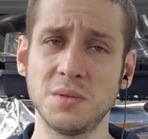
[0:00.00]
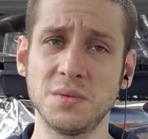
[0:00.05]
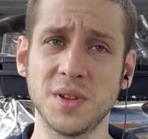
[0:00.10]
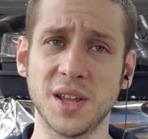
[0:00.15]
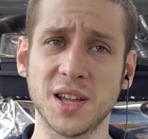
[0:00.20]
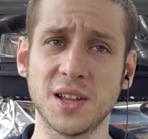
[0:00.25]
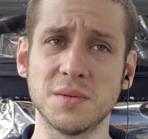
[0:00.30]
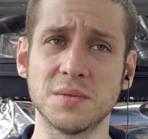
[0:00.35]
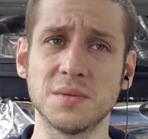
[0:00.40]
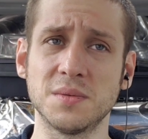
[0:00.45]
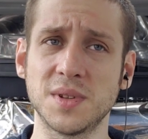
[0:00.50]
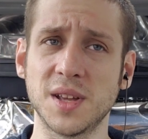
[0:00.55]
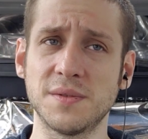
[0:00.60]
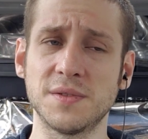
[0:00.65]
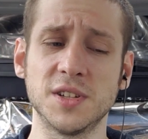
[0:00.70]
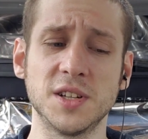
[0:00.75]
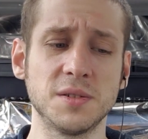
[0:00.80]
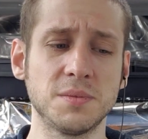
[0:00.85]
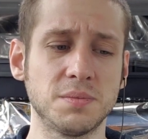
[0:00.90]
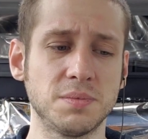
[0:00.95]
It
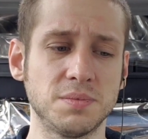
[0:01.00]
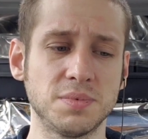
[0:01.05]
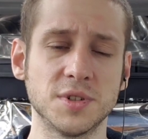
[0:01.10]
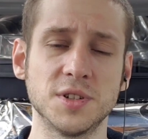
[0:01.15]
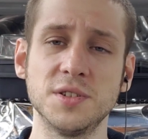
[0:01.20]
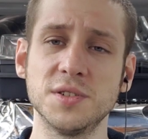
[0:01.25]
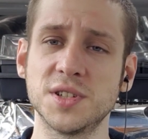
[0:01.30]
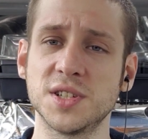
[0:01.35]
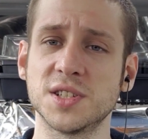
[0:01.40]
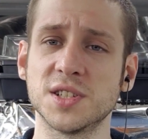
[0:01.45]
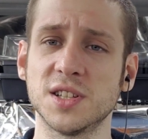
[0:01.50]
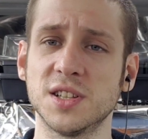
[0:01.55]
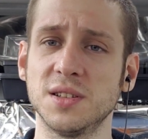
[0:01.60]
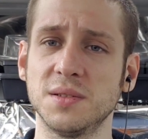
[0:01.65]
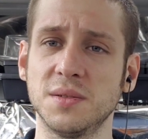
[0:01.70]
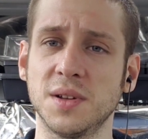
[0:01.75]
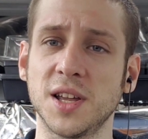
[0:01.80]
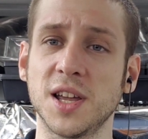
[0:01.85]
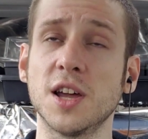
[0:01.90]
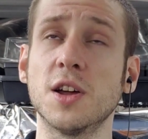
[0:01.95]
definitely produces,
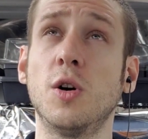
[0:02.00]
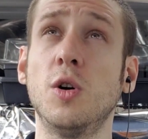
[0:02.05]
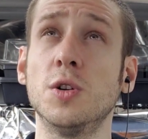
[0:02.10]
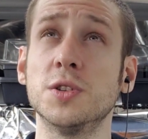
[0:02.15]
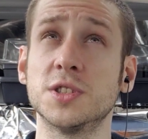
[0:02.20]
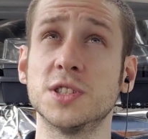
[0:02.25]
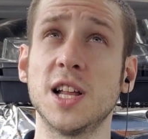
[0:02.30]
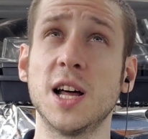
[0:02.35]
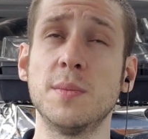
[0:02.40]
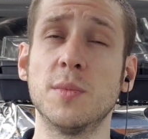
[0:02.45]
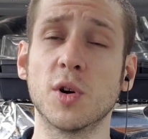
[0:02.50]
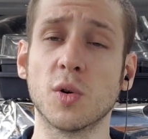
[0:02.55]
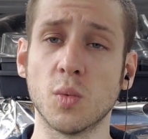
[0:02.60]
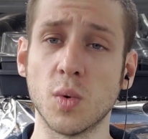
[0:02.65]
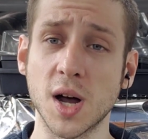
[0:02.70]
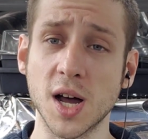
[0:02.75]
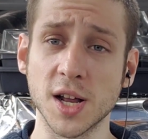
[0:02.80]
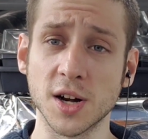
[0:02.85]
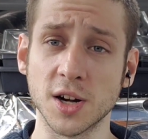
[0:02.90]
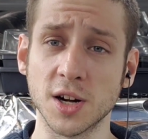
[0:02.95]
it holds a lot more
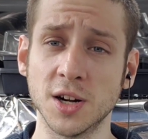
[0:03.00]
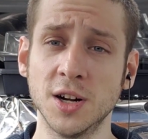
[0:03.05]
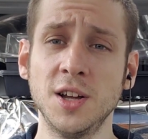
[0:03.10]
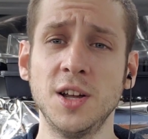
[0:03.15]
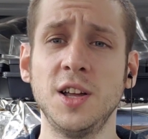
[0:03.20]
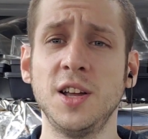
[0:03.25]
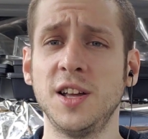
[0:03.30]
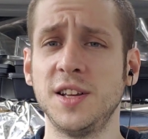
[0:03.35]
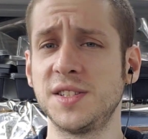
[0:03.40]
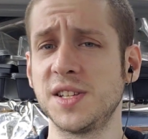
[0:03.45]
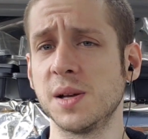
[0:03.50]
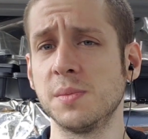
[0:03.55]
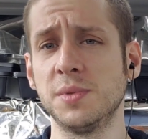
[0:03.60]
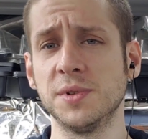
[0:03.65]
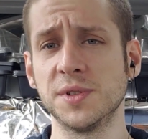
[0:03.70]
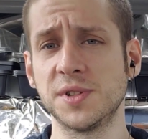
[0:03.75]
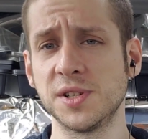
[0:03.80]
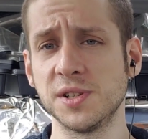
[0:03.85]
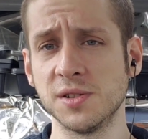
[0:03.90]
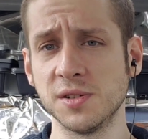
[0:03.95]
water. It's
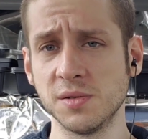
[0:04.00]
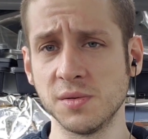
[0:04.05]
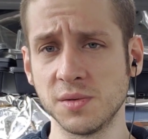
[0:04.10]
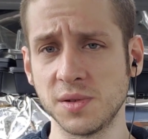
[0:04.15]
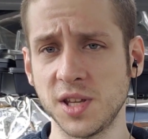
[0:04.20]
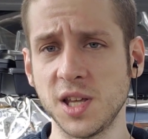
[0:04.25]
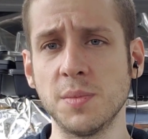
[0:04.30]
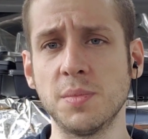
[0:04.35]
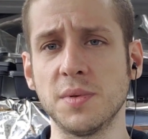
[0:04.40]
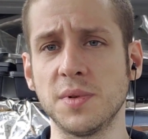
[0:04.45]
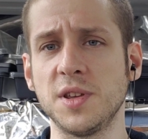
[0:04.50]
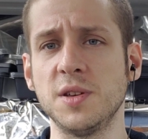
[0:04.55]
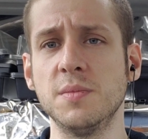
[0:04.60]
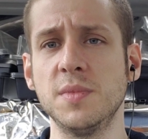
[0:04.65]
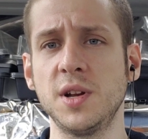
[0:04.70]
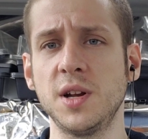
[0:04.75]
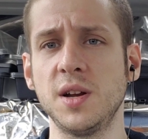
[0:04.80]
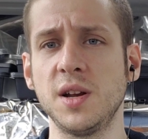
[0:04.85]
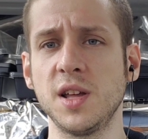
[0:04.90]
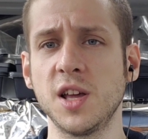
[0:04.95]
able to keep
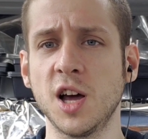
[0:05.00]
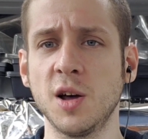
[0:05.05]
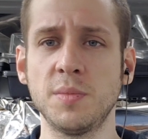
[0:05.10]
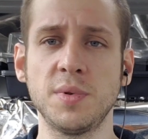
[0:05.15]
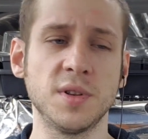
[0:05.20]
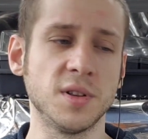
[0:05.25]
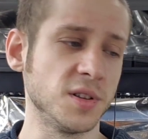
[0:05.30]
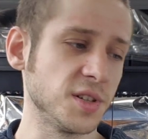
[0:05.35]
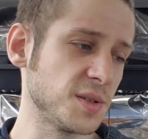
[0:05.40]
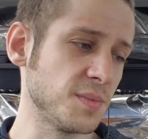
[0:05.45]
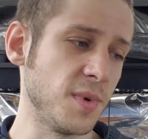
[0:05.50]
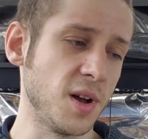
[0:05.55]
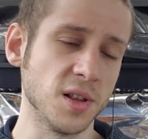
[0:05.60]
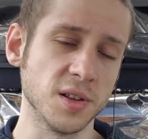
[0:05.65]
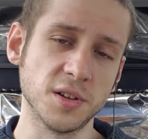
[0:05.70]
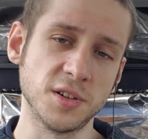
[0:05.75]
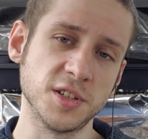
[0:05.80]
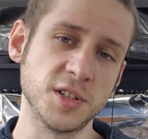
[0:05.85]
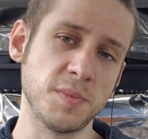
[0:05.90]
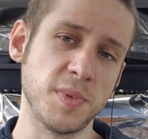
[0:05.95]
humidity up in a small
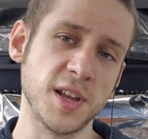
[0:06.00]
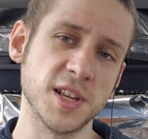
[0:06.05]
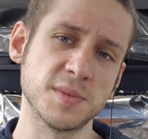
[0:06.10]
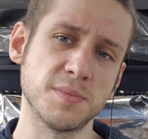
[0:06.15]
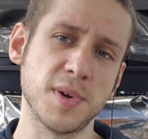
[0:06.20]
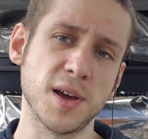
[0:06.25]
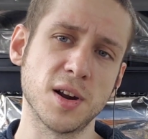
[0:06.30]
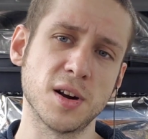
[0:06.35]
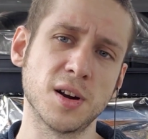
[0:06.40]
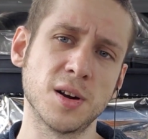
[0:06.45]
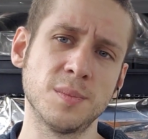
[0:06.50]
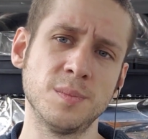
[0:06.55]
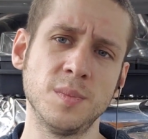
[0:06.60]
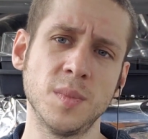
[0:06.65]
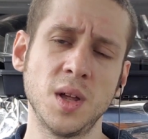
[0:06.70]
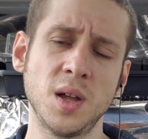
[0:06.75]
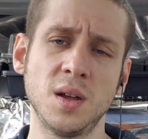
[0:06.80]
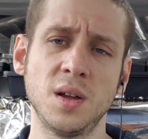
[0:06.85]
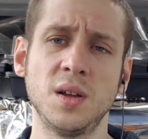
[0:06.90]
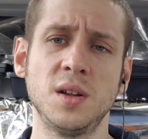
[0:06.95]
little space better.
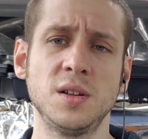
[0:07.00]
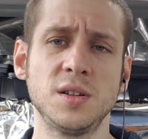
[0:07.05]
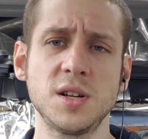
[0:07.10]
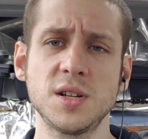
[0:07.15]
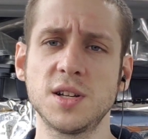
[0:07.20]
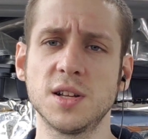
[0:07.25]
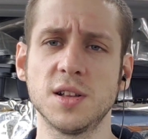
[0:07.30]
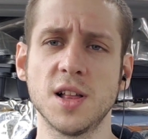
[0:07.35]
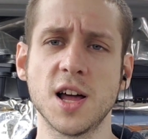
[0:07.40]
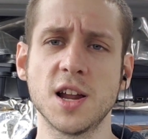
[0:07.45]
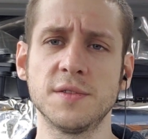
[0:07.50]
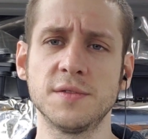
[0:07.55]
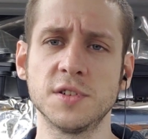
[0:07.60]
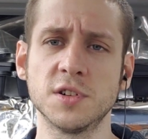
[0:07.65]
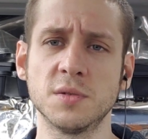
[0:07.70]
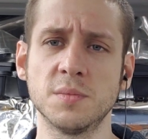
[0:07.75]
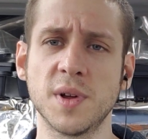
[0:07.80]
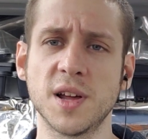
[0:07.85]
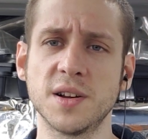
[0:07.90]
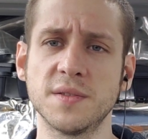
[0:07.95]
Just a lot of
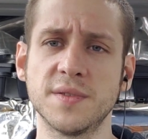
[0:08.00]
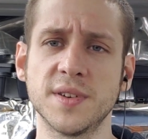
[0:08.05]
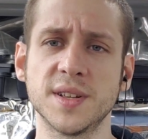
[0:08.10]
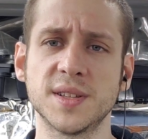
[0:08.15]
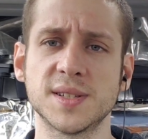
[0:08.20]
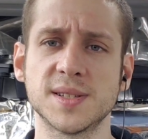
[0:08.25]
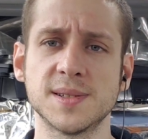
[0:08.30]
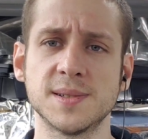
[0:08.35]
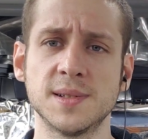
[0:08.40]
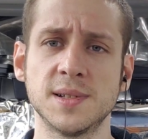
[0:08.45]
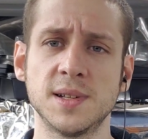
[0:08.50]
little benefits.